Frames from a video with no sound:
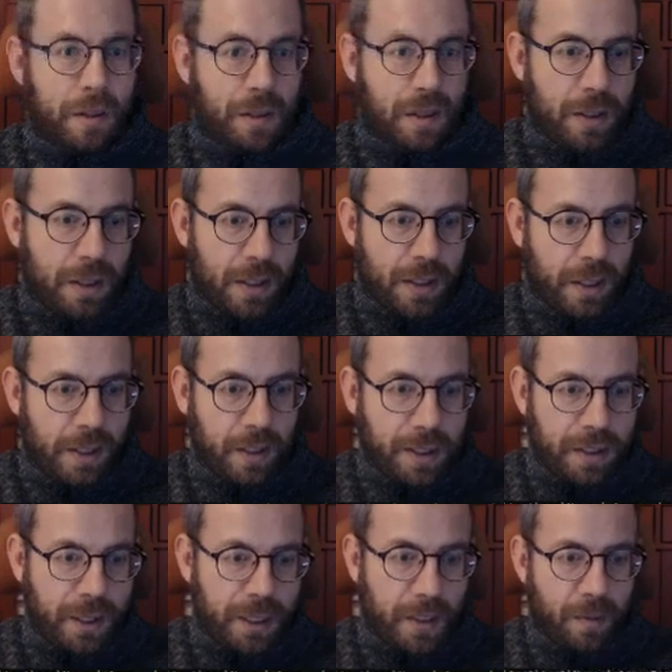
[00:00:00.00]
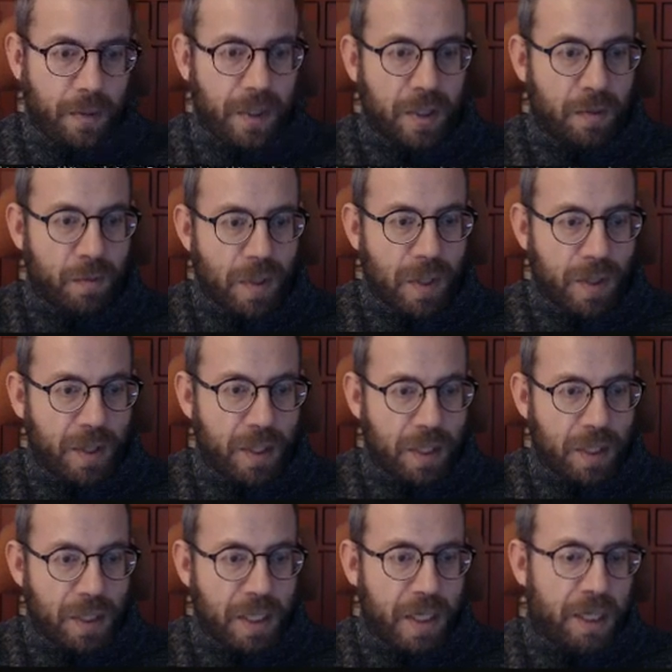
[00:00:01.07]
and then we run that
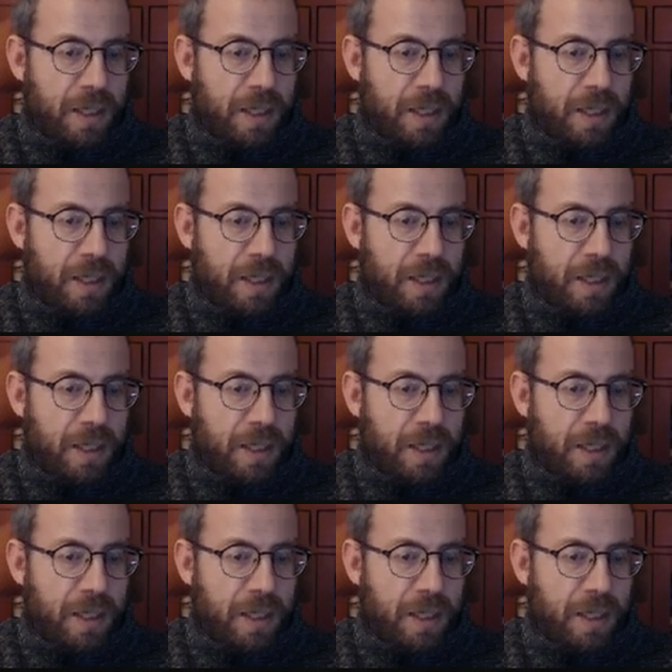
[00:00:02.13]
again,